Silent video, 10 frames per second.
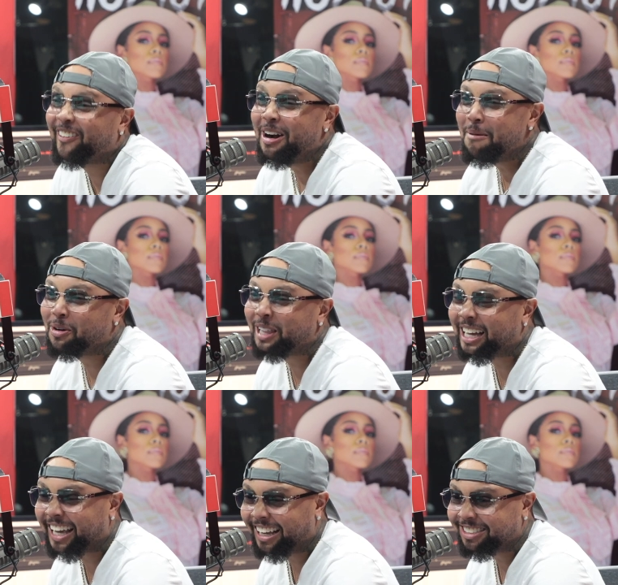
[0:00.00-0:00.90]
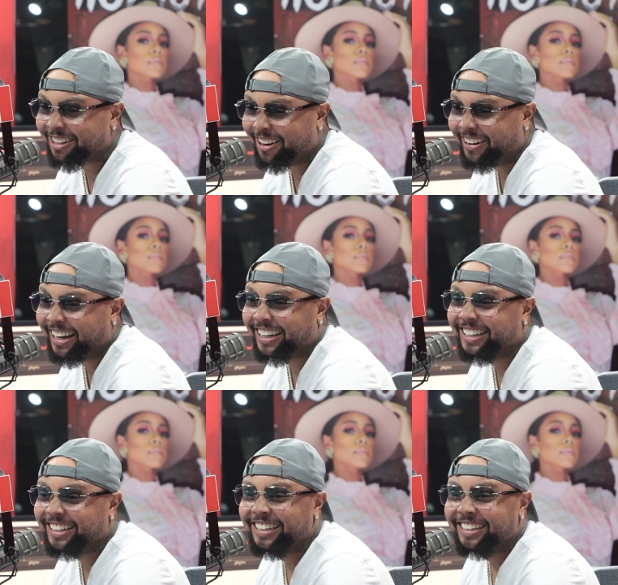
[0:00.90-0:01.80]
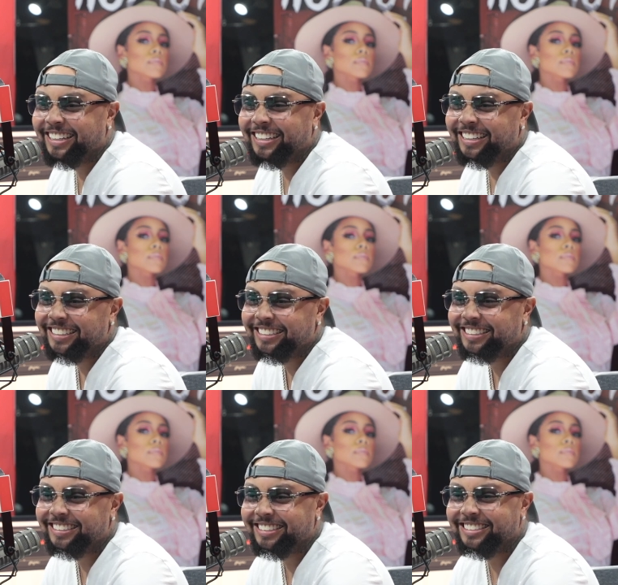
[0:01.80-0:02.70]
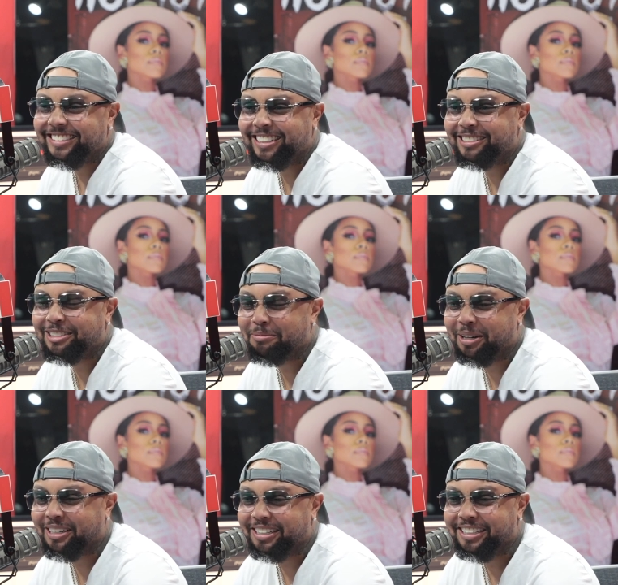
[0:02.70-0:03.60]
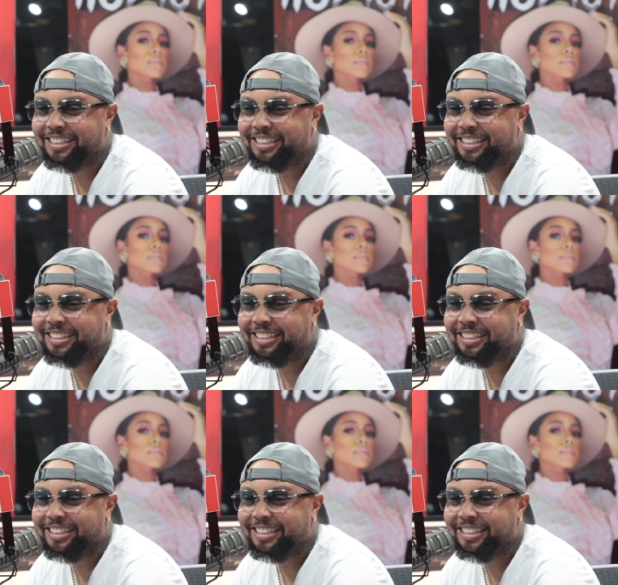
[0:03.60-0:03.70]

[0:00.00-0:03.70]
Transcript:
Speaker 1: pull, pull, out game strong. Huh? Yeah, I'm pulling out. Yeah, you talking about? I ain't